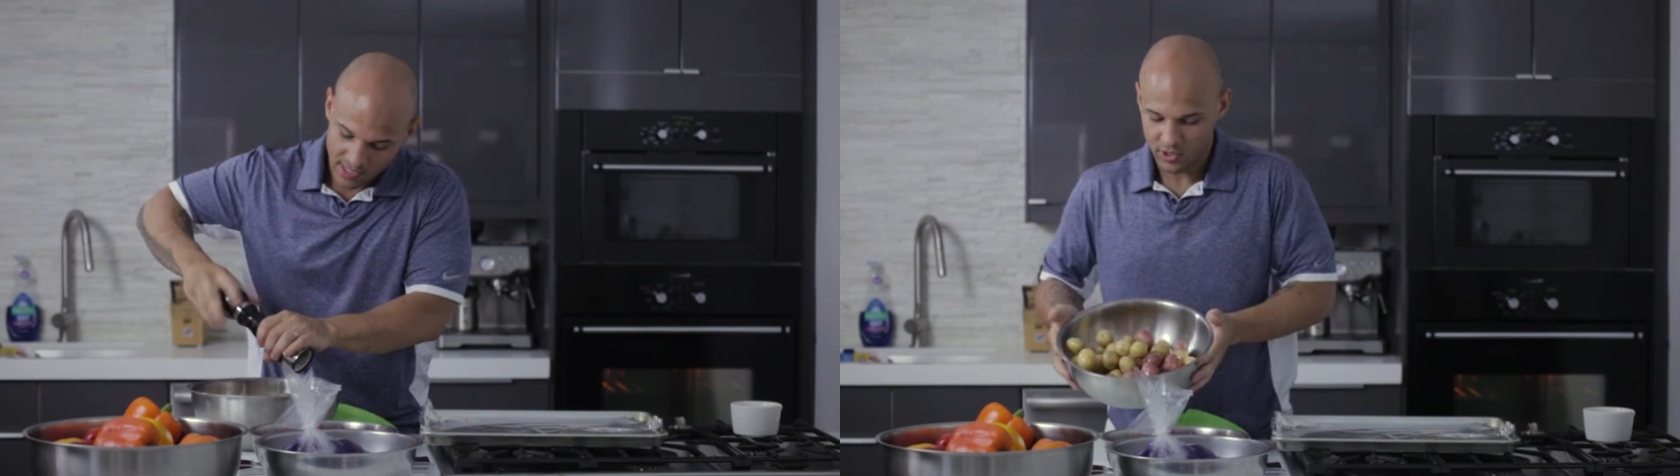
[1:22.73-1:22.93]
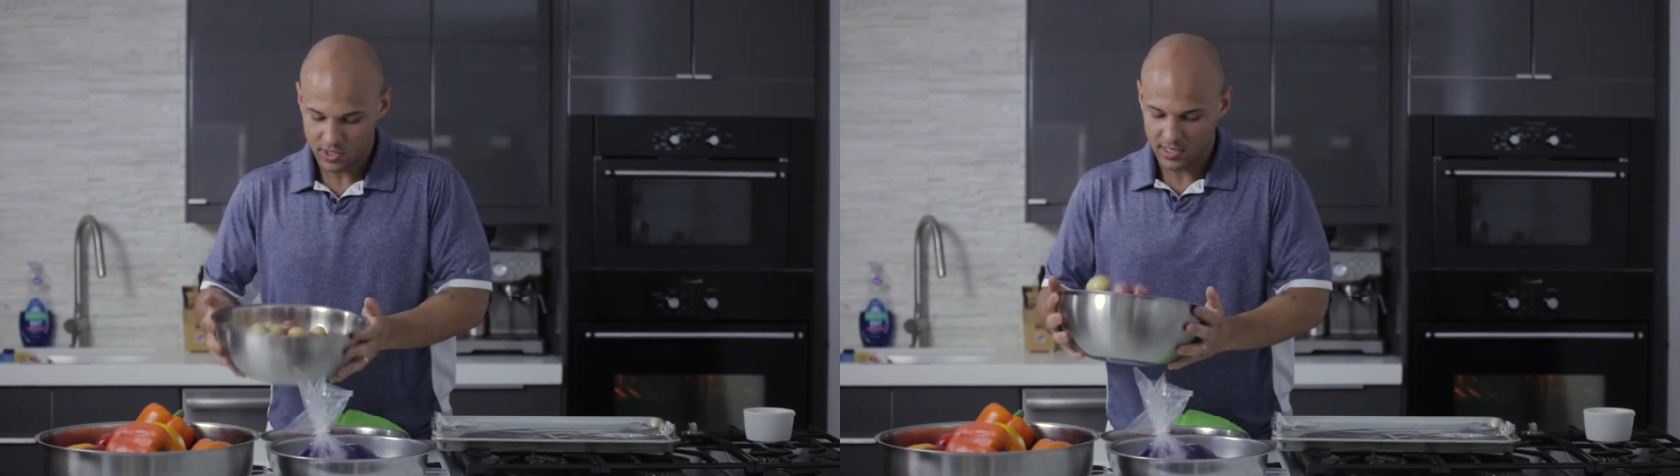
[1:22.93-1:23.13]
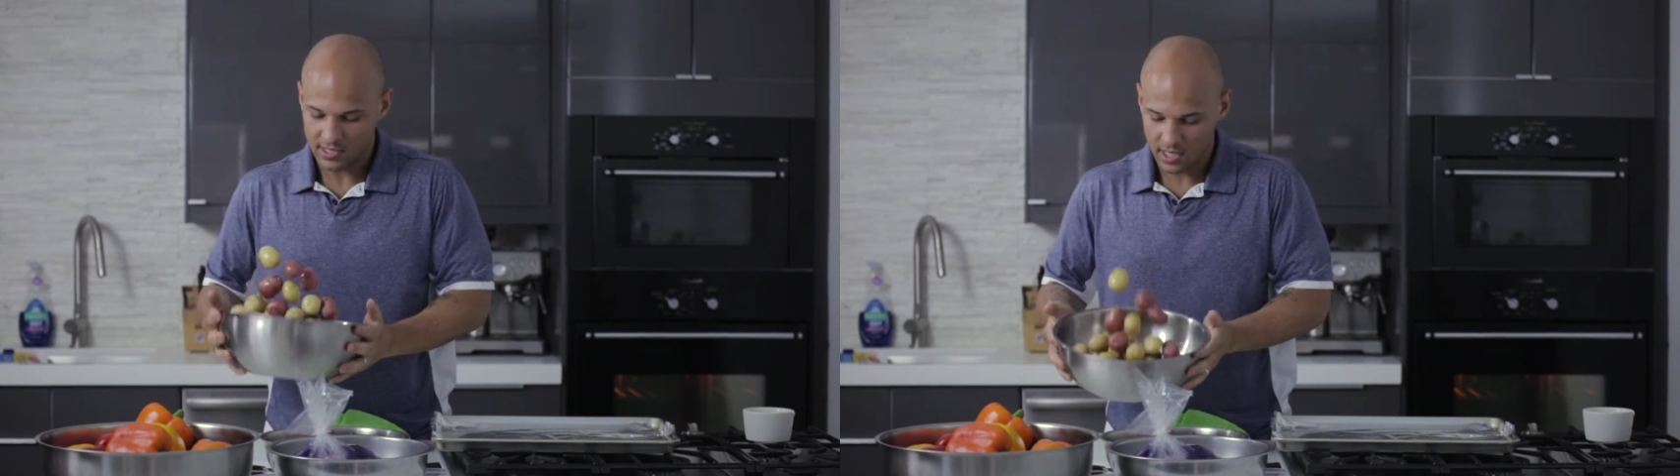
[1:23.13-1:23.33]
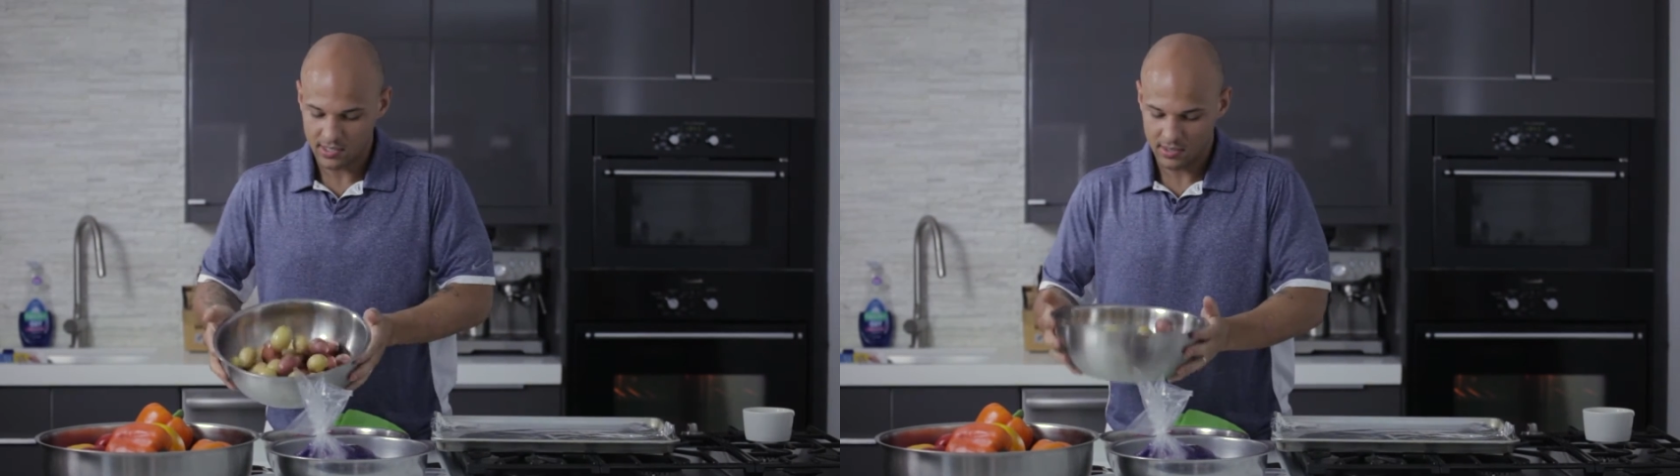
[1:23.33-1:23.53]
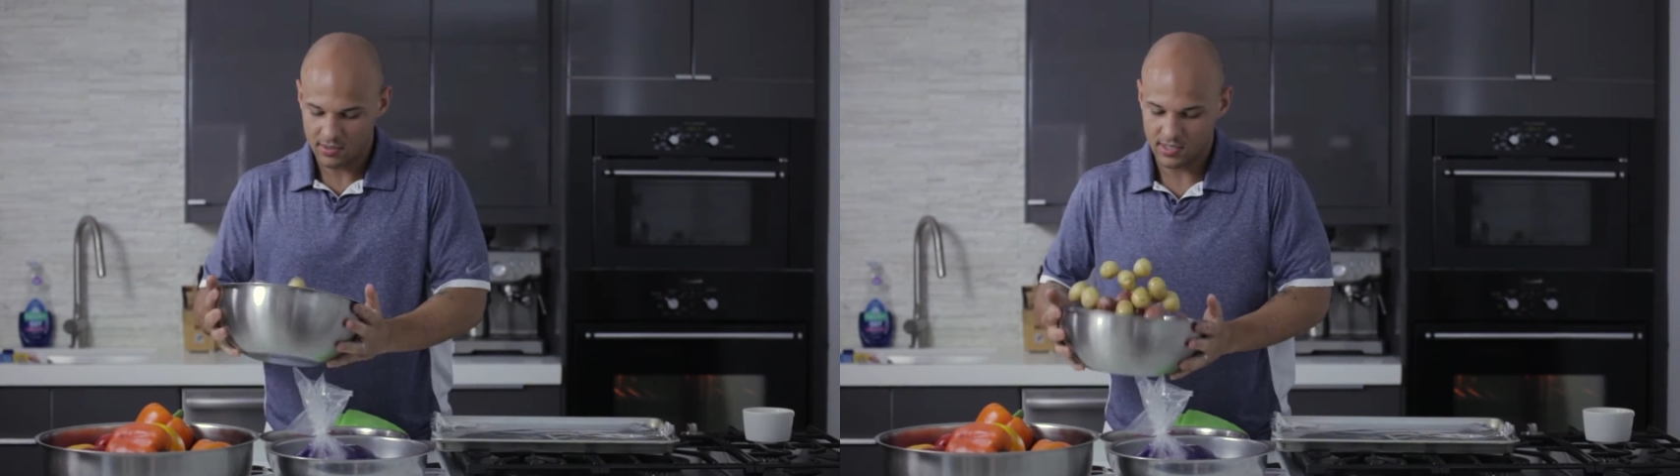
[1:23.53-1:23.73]
We're just gonna
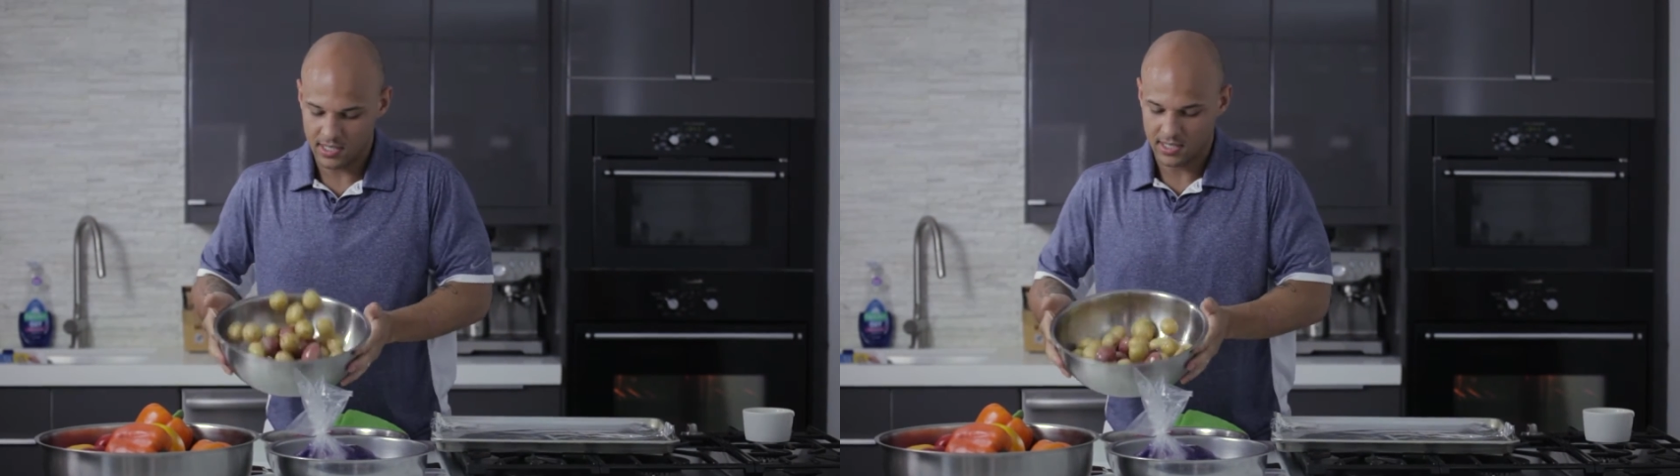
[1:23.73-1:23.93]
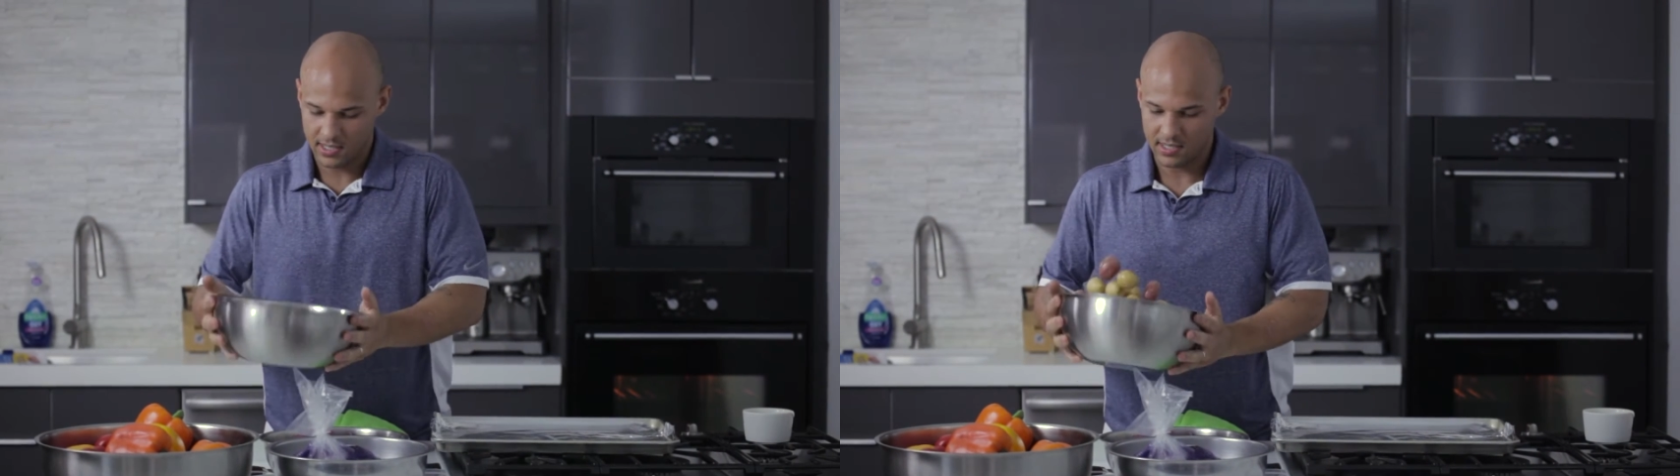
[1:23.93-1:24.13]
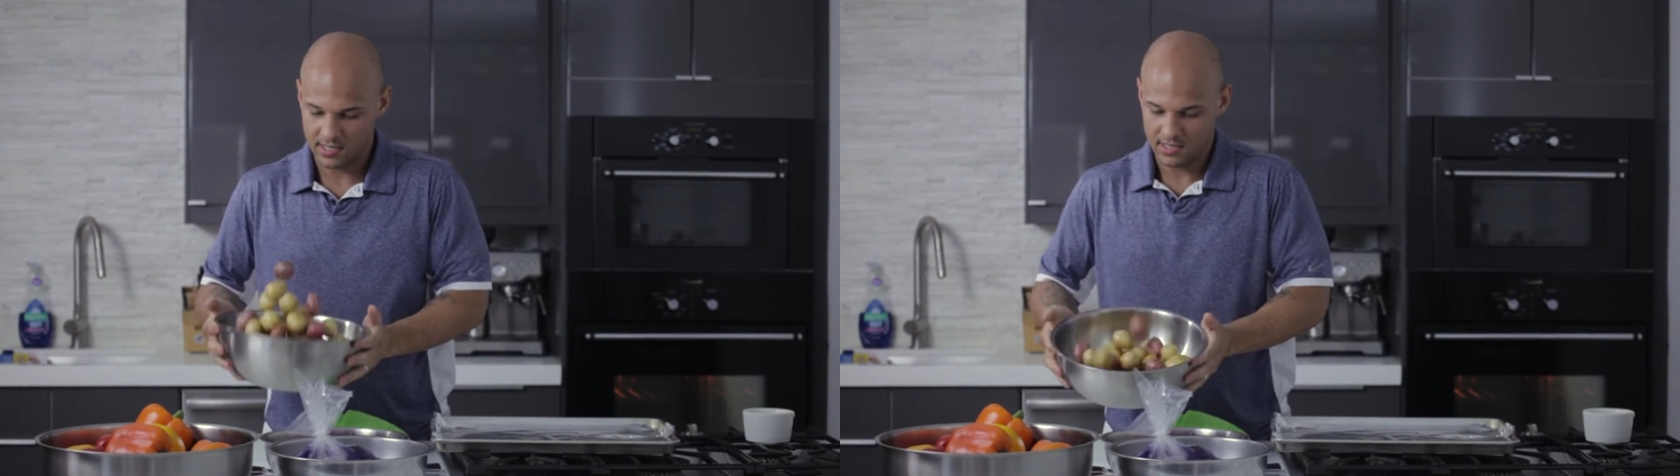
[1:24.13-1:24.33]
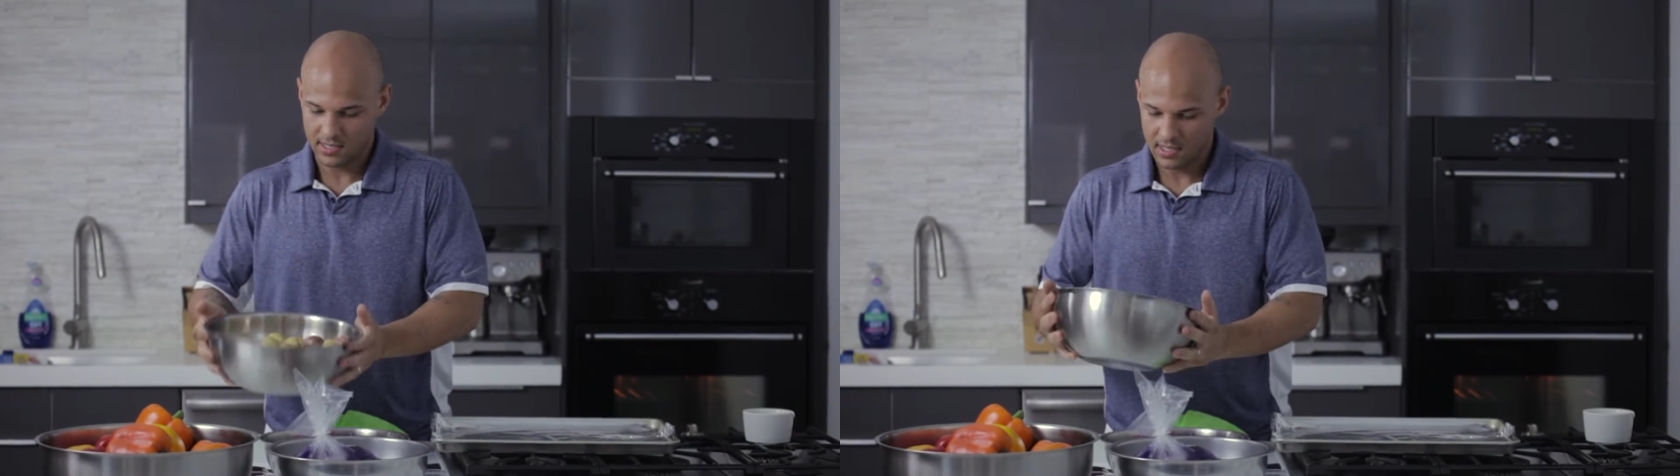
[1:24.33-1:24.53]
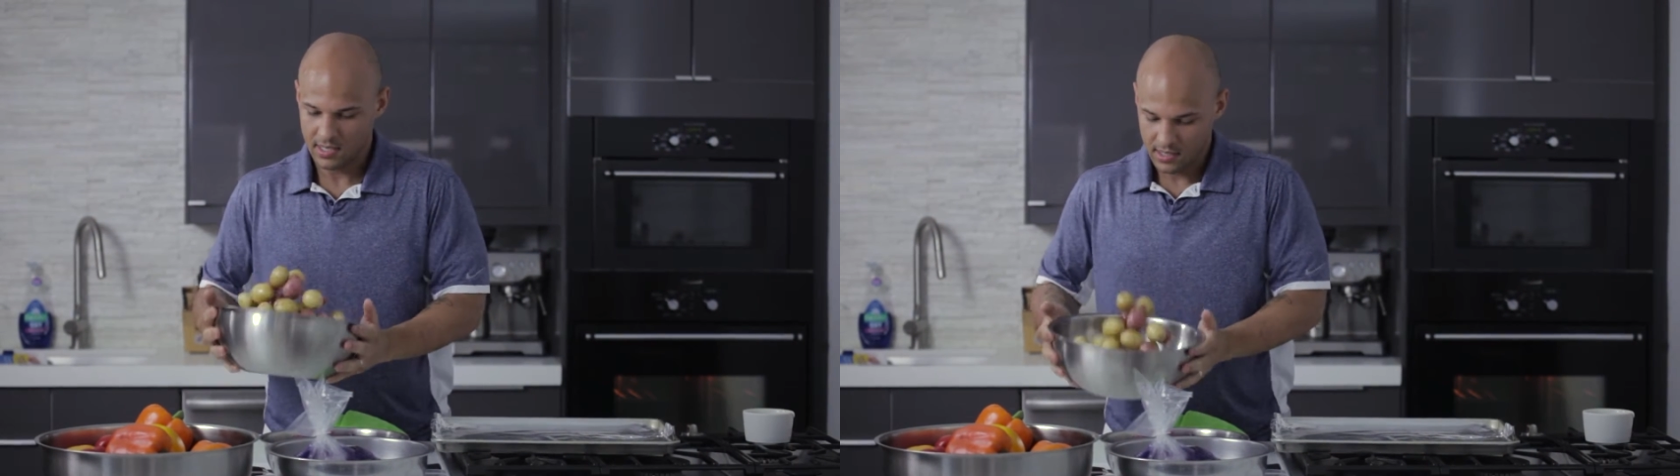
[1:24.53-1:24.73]
toss those in
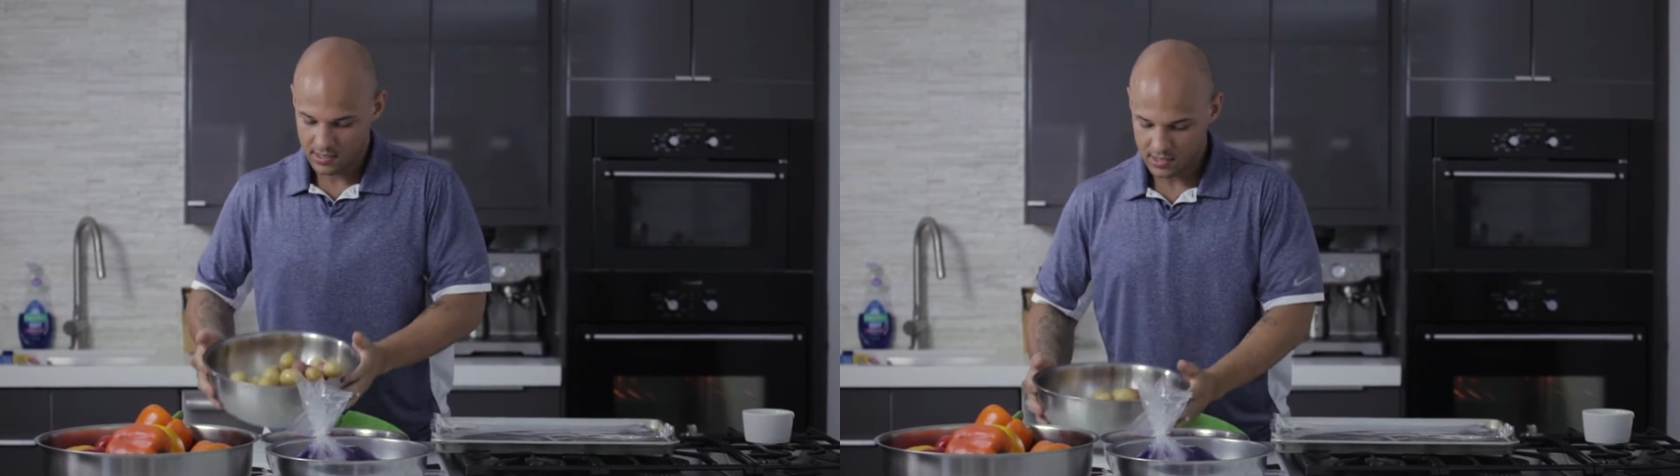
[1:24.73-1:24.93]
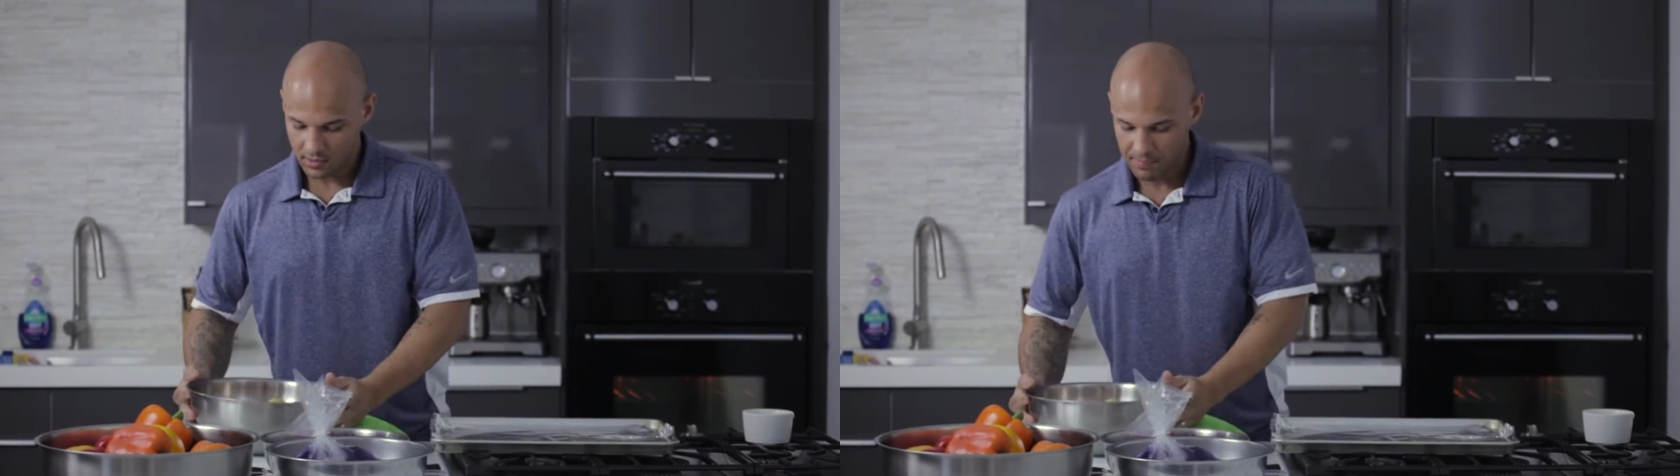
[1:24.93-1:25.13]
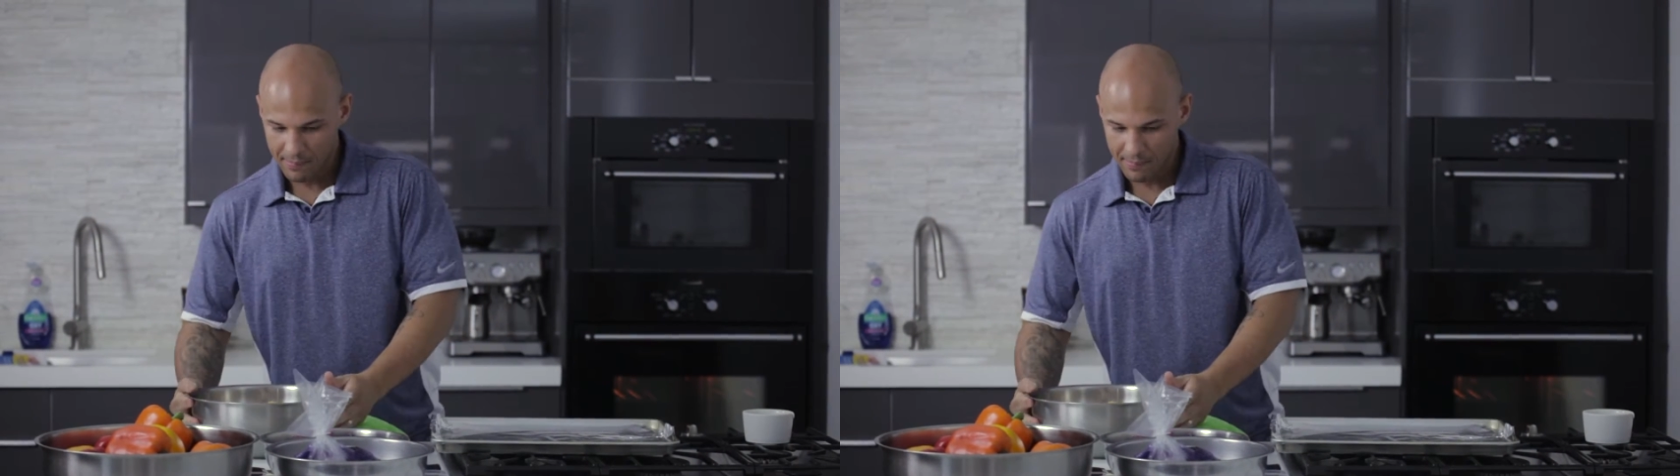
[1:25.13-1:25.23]
salt and